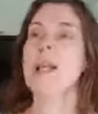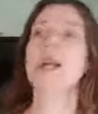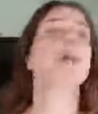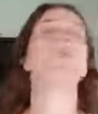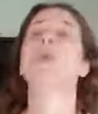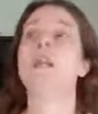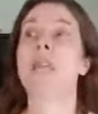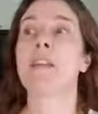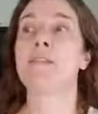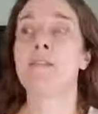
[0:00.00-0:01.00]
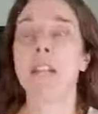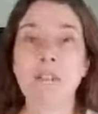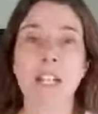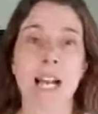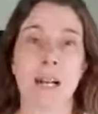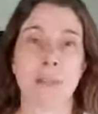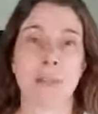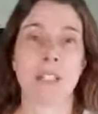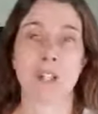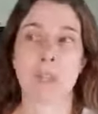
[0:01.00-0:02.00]
One of my favorite
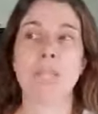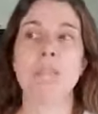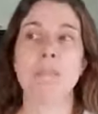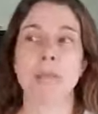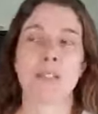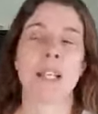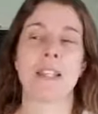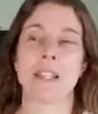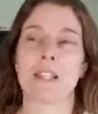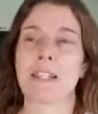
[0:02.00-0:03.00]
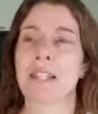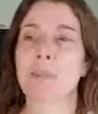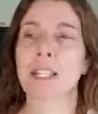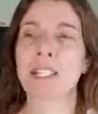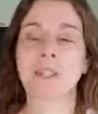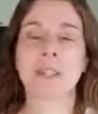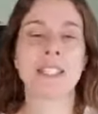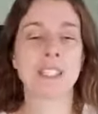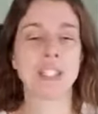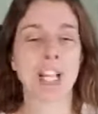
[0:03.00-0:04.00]
apps, though, even better, I think, than the Presto
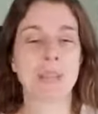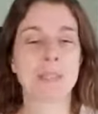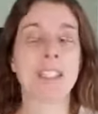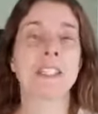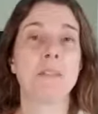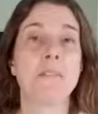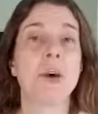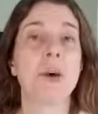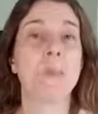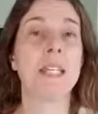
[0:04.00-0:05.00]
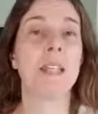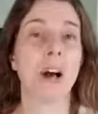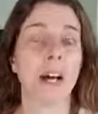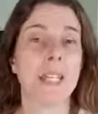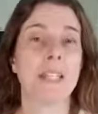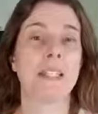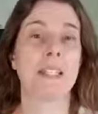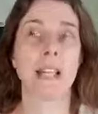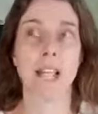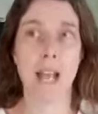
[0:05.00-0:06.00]
InstaShops, is the Mobi Audit
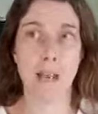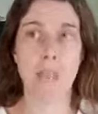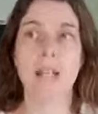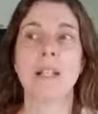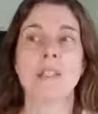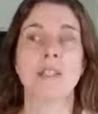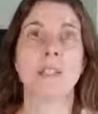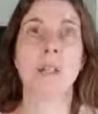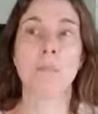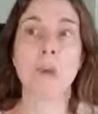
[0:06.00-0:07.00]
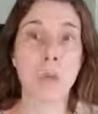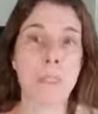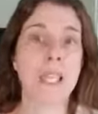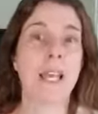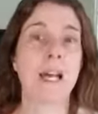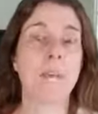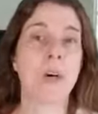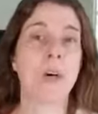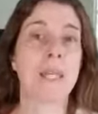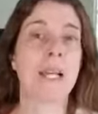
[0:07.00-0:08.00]
app. So it's Mobi,
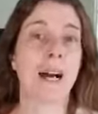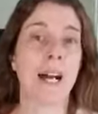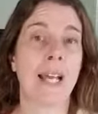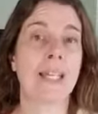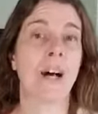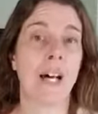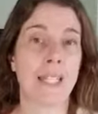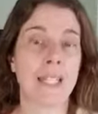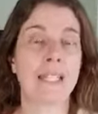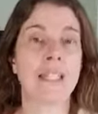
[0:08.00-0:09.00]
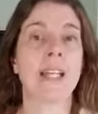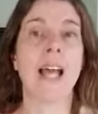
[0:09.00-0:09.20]
M-O-B-I, Audit.